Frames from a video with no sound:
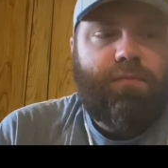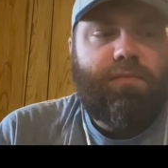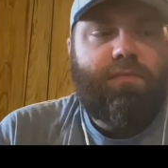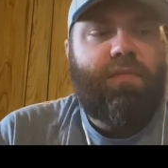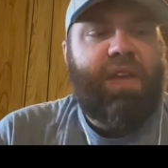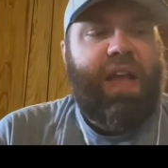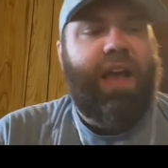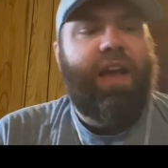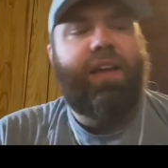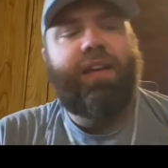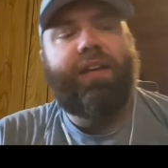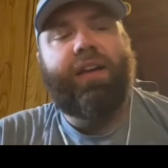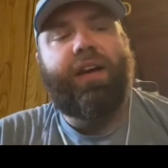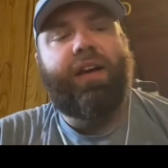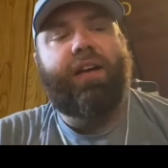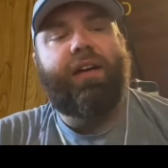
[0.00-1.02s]

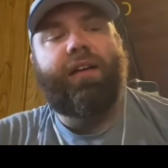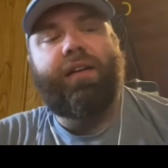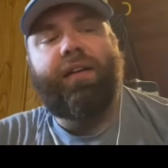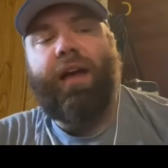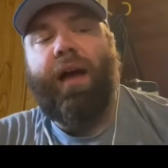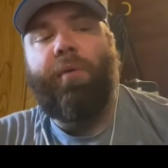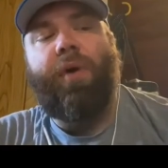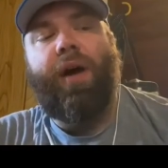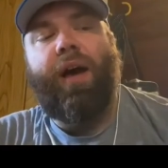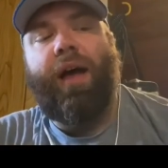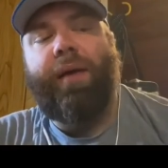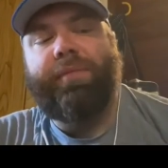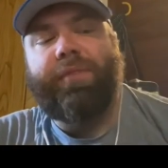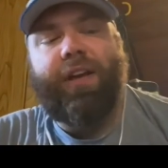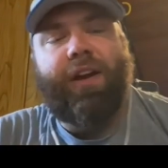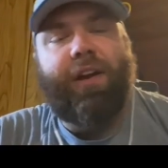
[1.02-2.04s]

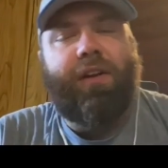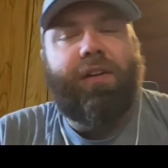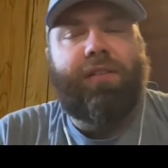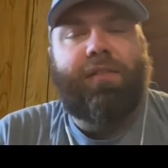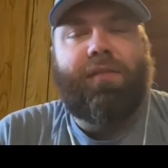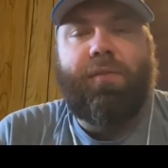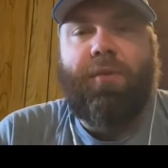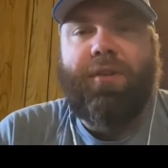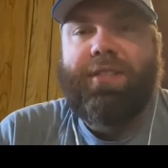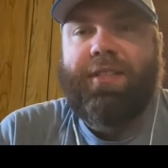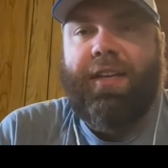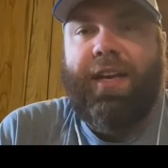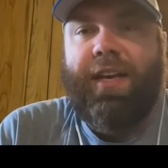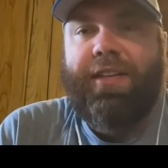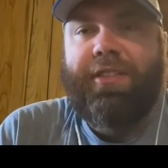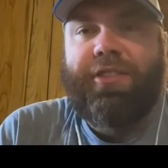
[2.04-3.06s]
gonna once
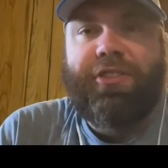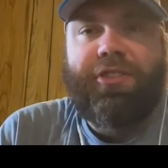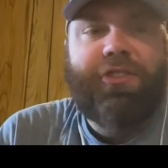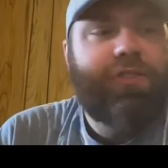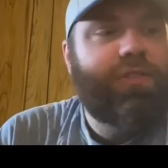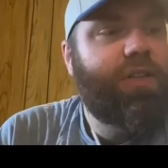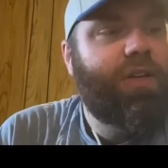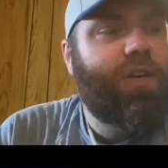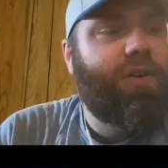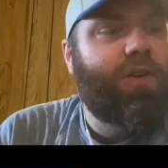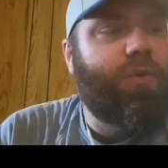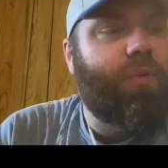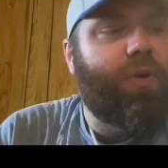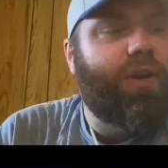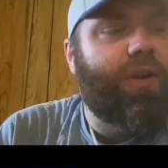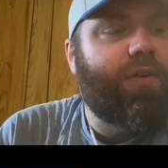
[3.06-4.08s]
again just
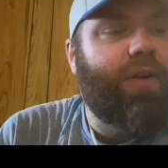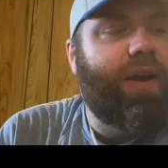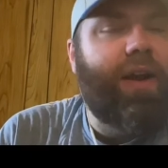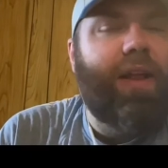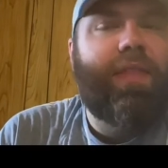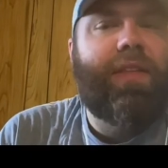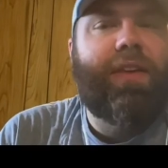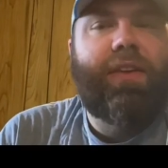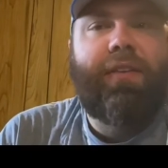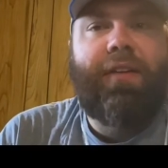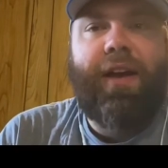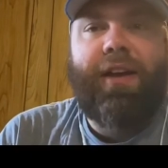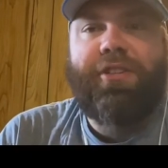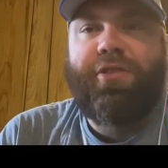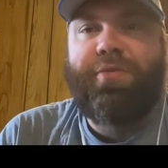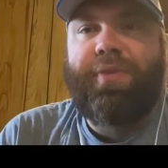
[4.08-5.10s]
reiterate, I think you
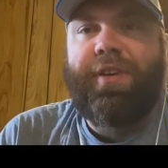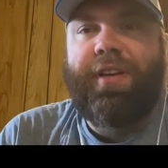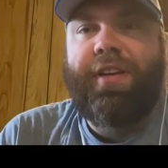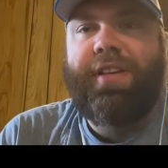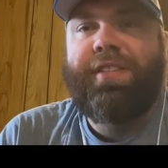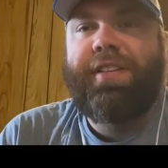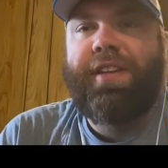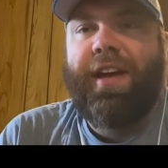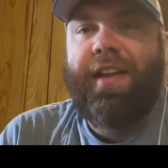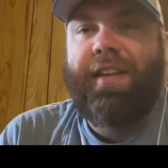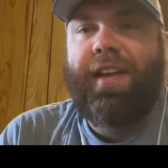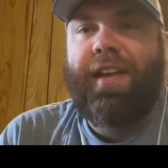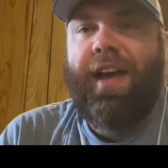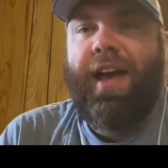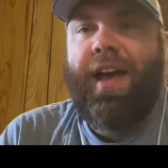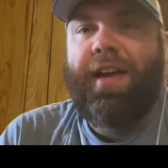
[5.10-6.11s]
guys should be easy on the
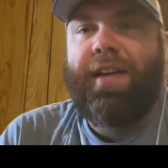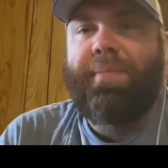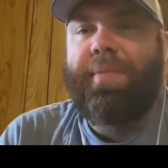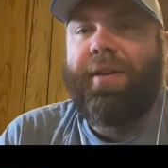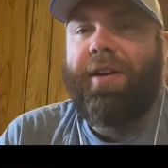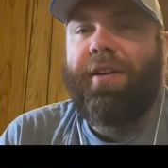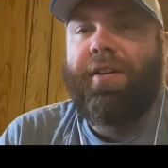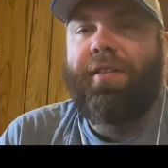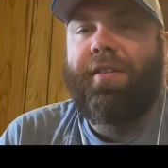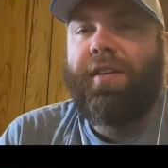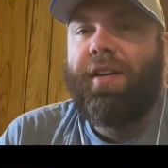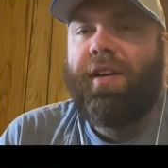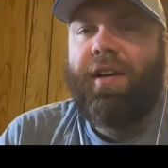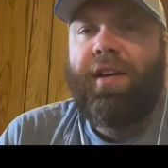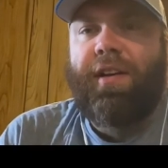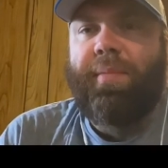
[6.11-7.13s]
guy compared
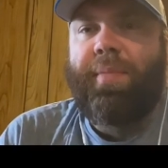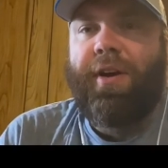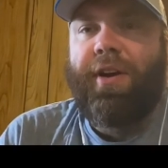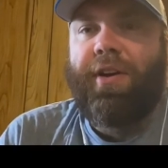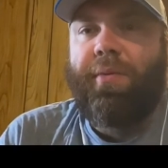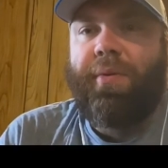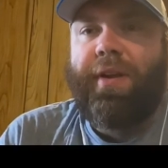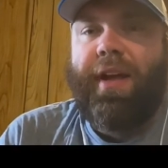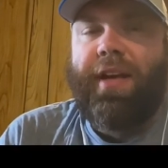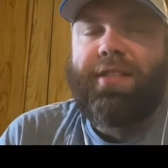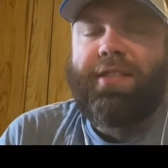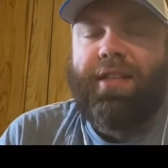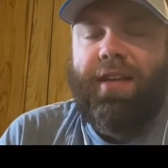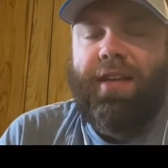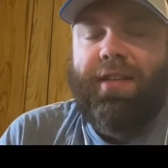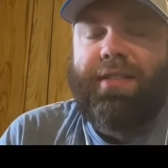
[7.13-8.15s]
to what he has
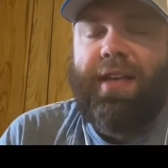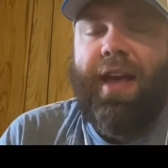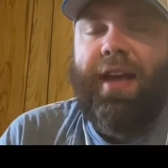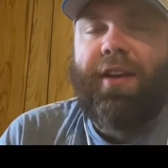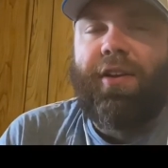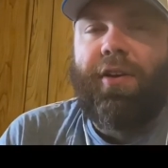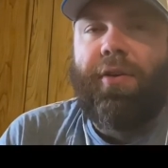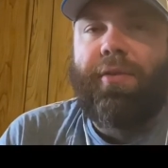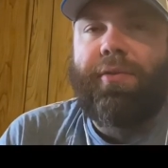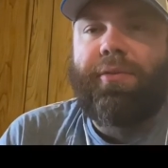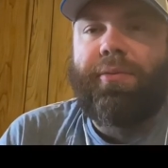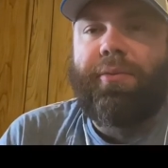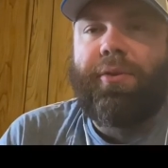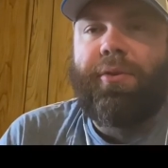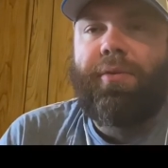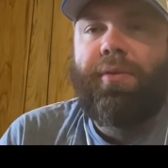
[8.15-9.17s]
had to go
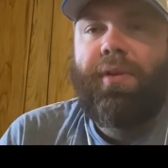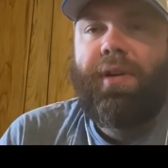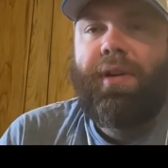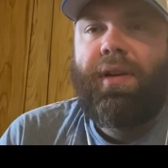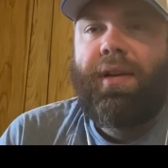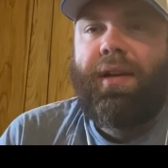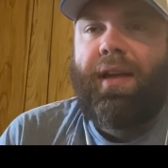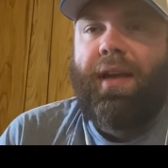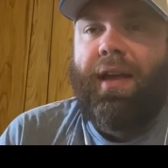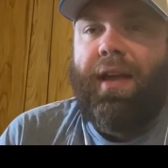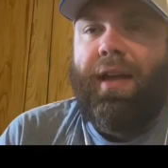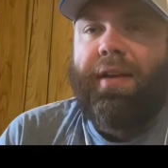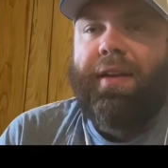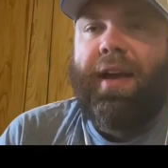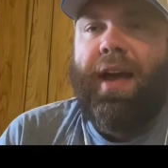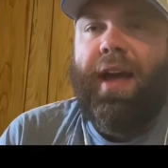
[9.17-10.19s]
through,
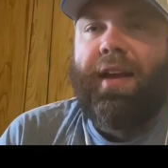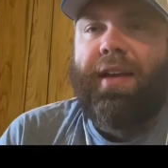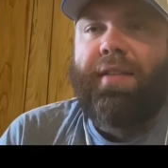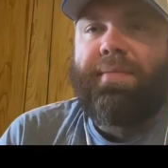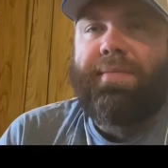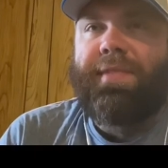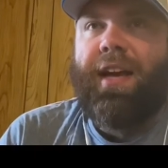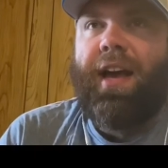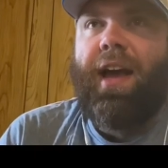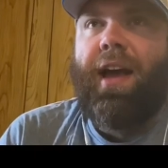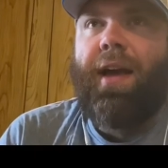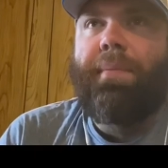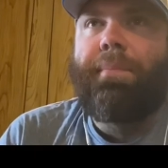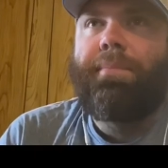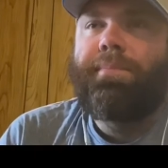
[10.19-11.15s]
and you got to give him time,